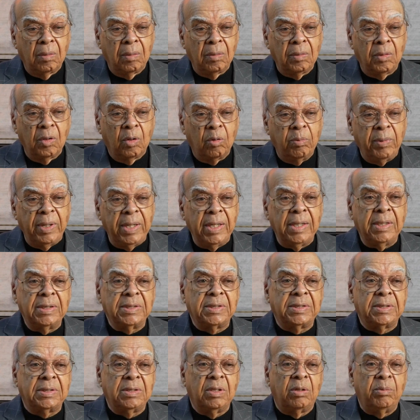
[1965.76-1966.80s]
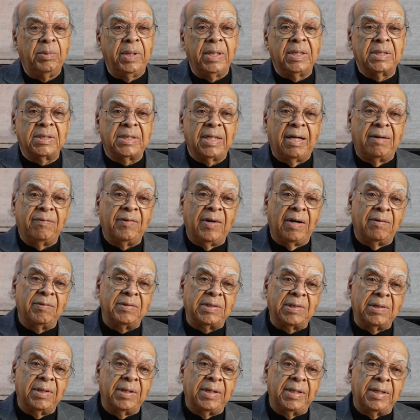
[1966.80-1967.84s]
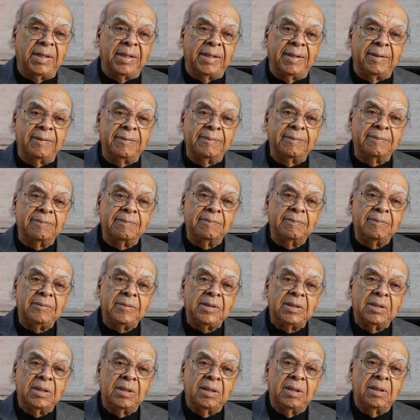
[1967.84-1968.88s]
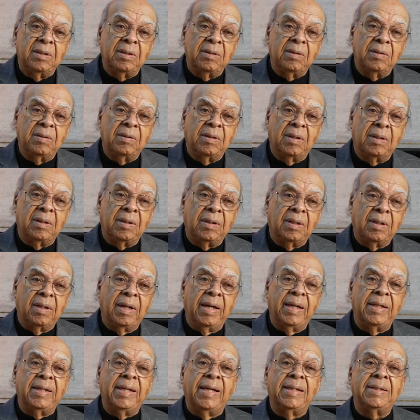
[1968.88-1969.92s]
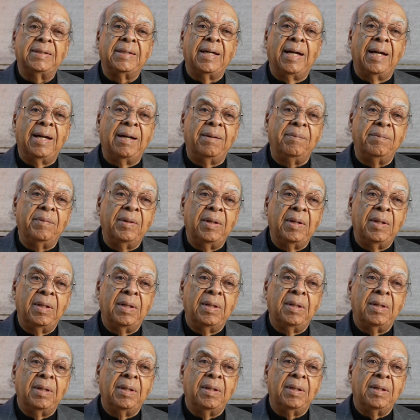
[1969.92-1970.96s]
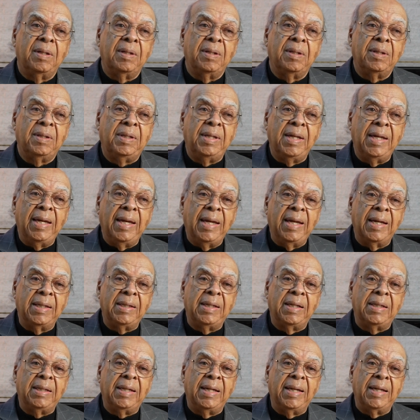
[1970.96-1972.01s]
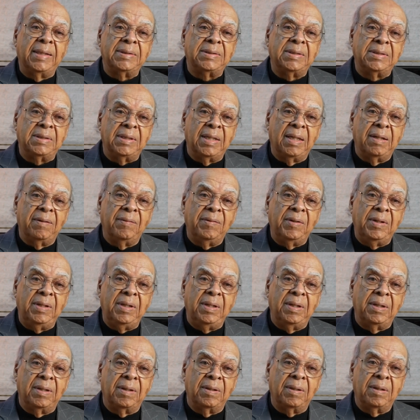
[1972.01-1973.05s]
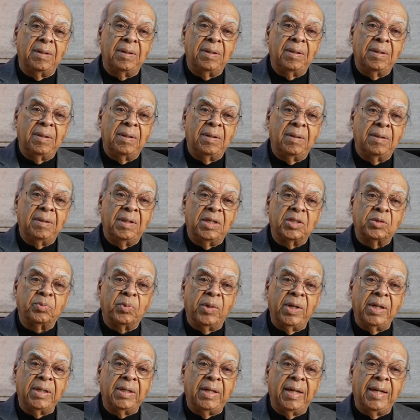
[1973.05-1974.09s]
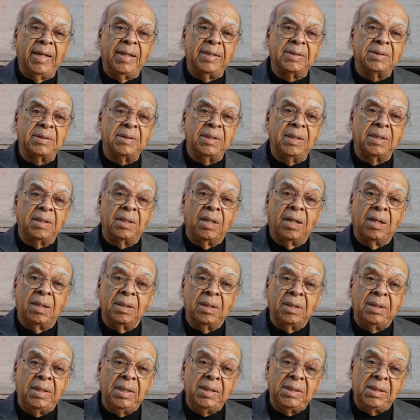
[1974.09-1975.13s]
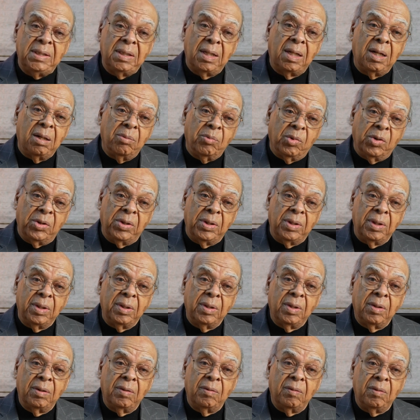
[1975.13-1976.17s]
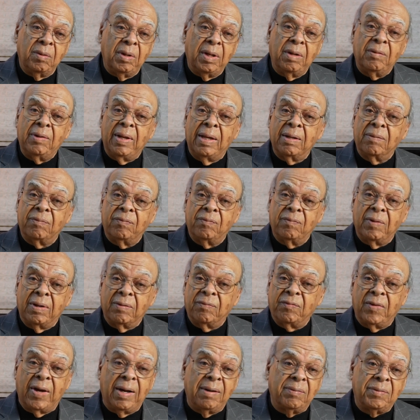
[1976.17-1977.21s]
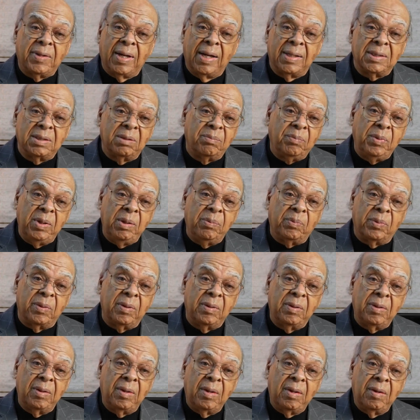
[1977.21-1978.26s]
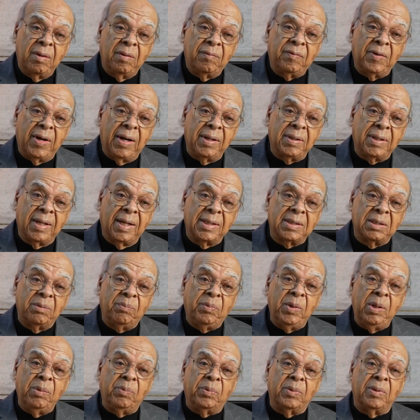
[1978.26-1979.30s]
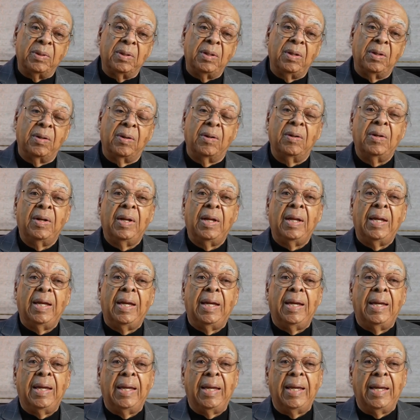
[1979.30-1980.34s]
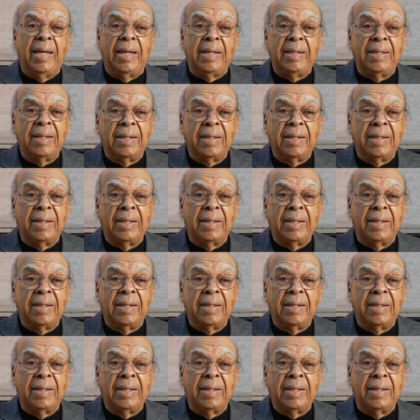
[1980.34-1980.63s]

the Omegas, the Omega Psi Phi fraternity, mm -hmm. uh, at that time, they had their dances every year. Mm -hmm. The spring dance at the DC Armory. Okay. We had like like five thousand people. Huge, sure. Five thousand people, you know, and